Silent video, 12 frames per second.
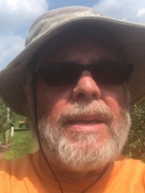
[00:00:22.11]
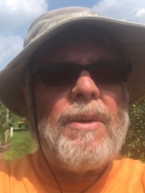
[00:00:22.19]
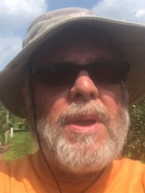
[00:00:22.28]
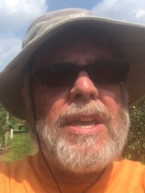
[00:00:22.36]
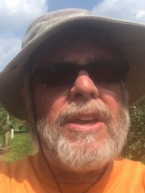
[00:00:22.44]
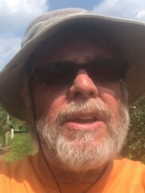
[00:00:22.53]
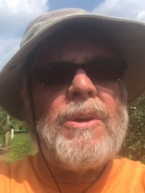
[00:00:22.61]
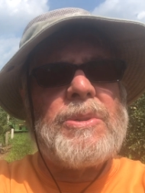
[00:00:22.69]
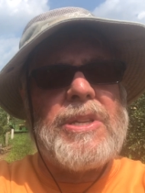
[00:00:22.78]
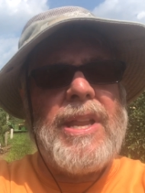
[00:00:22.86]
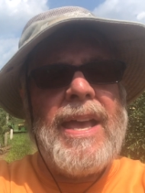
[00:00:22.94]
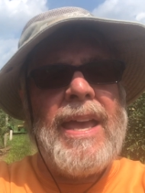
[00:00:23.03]
A week ago
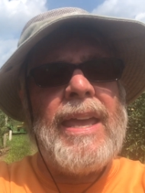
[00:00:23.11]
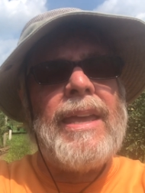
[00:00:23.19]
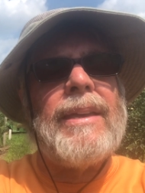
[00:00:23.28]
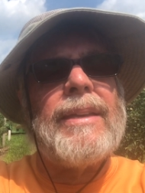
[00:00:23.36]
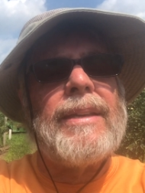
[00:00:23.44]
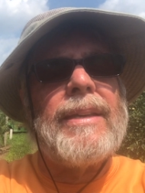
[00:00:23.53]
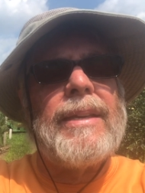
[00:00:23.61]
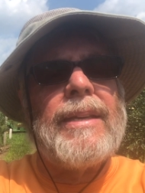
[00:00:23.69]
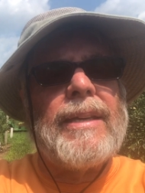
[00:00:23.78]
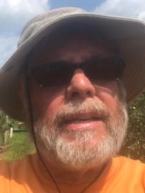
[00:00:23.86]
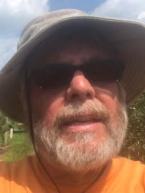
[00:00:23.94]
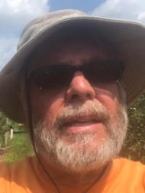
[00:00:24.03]
today,
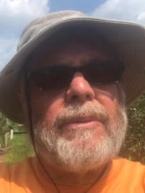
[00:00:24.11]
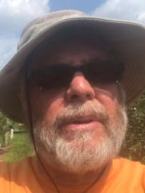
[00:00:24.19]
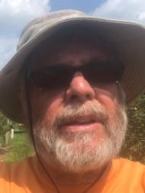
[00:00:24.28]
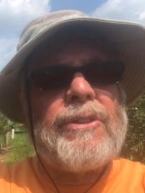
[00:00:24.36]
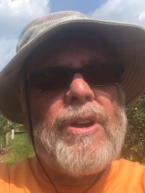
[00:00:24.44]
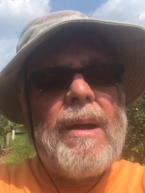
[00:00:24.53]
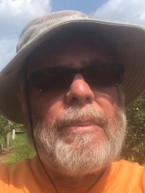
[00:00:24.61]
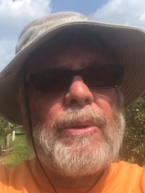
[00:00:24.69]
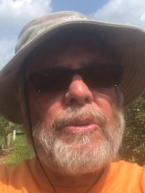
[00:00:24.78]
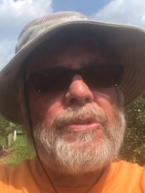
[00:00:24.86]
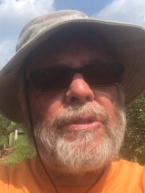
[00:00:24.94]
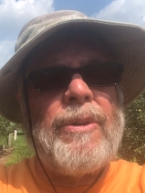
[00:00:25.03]
we had a
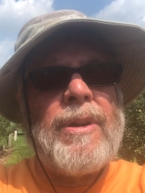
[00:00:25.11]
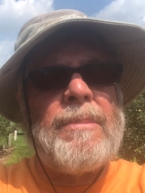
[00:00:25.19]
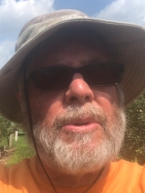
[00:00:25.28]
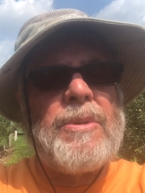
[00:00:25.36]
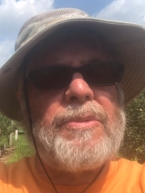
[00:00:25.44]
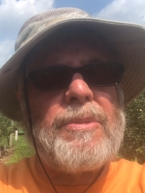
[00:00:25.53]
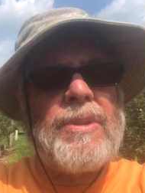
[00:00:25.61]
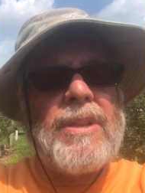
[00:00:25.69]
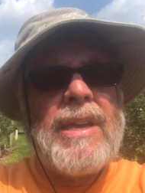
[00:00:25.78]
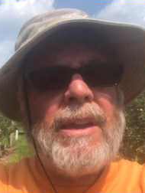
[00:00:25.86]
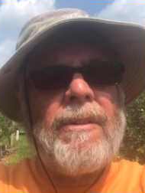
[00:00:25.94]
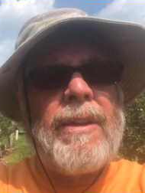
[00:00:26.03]
tropical storm move through
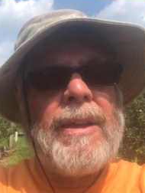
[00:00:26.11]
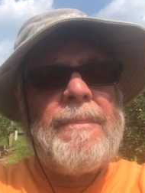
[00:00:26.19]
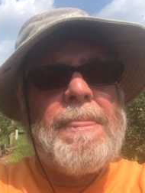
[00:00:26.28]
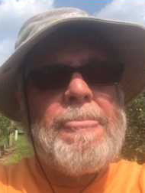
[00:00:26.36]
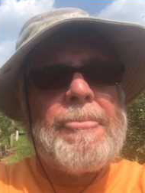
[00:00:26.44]
the area.